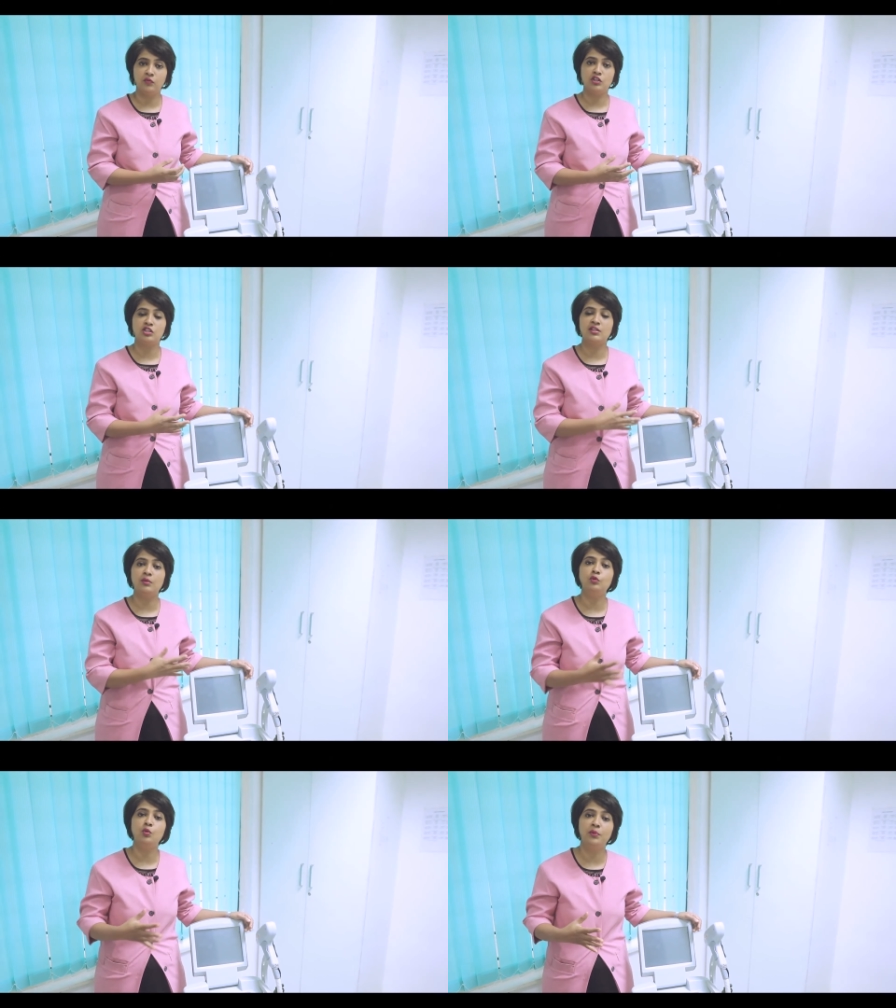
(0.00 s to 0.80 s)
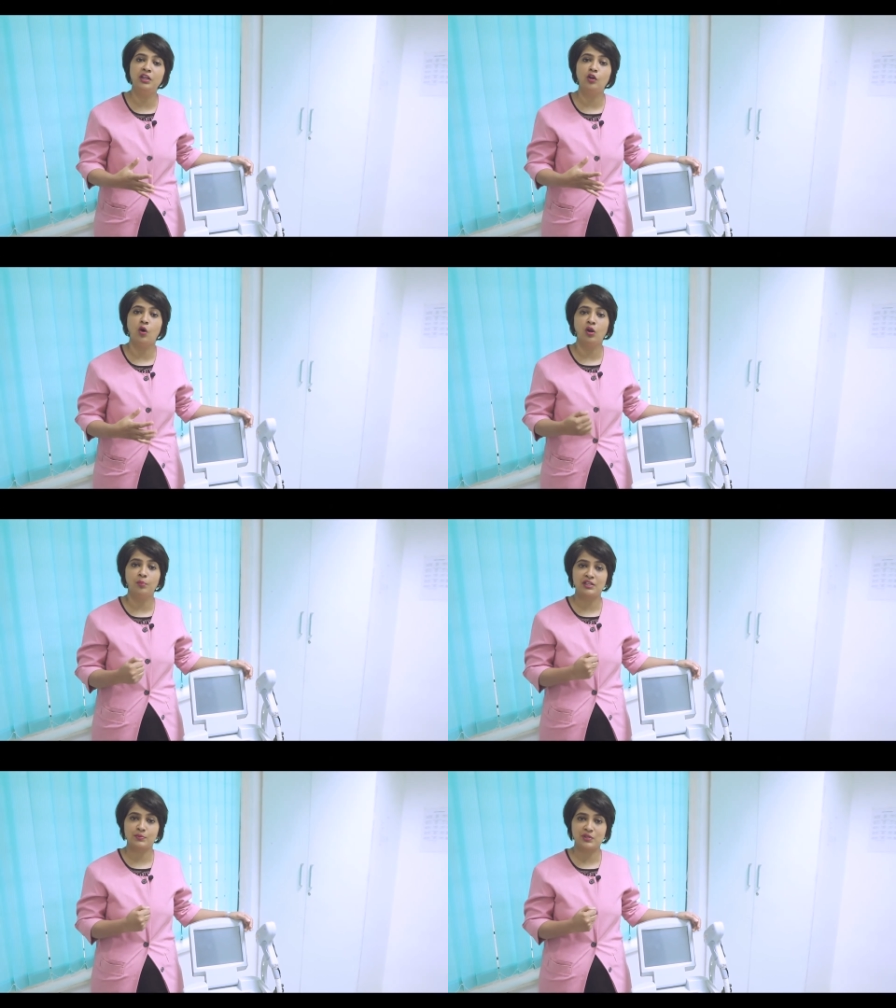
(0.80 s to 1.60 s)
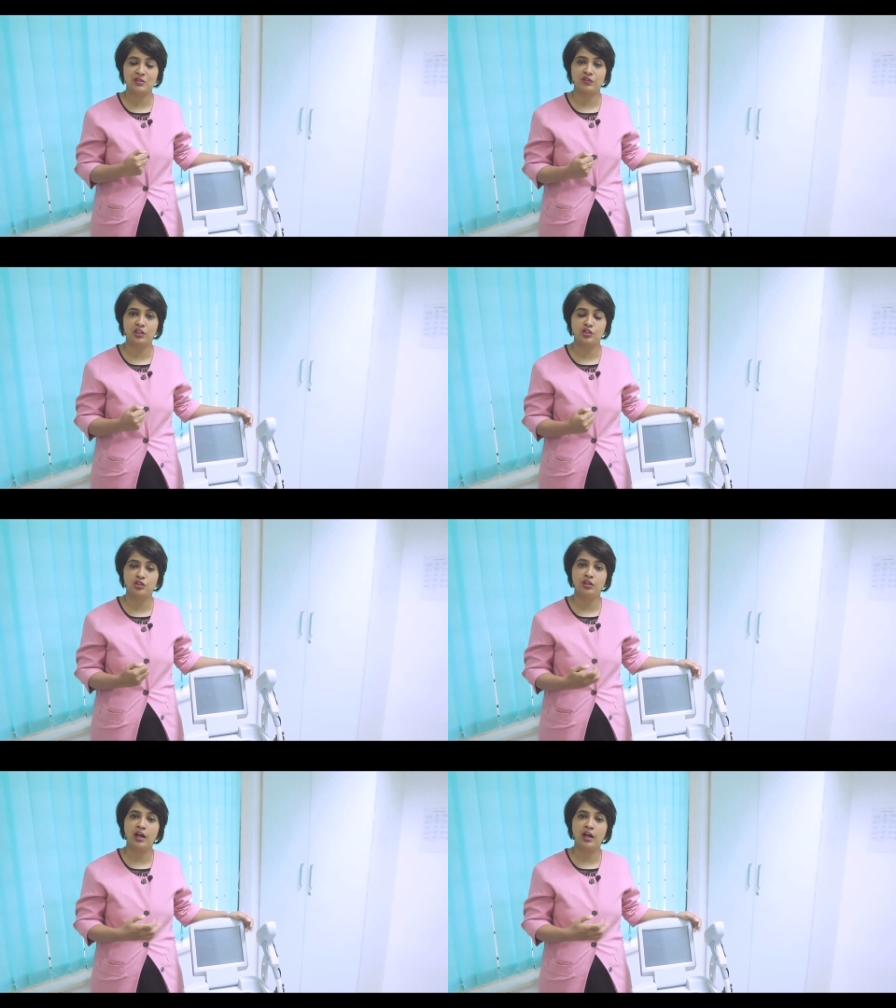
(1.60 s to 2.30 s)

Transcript: which seemed to meet all my specification,